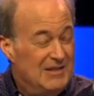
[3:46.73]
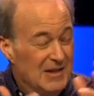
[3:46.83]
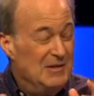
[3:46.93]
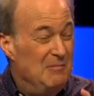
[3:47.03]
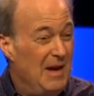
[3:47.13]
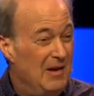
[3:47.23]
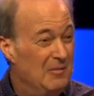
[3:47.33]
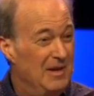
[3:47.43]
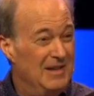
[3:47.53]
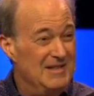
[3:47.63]
it doesn't
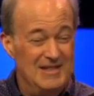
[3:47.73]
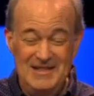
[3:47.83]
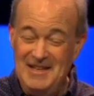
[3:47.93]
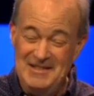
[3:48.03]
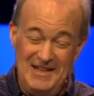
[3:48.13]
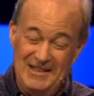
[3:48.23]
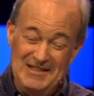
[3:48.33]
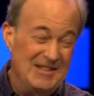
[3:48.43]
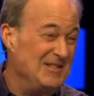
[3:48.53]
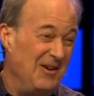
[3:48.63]
matter because in 10
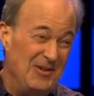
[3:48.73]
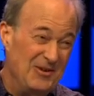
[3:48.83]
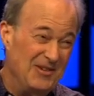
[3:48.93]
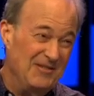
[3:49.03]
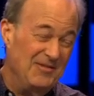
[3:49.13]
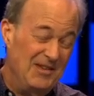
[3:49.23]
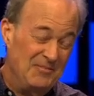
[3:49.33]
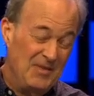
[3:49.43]
seconds, it's all over.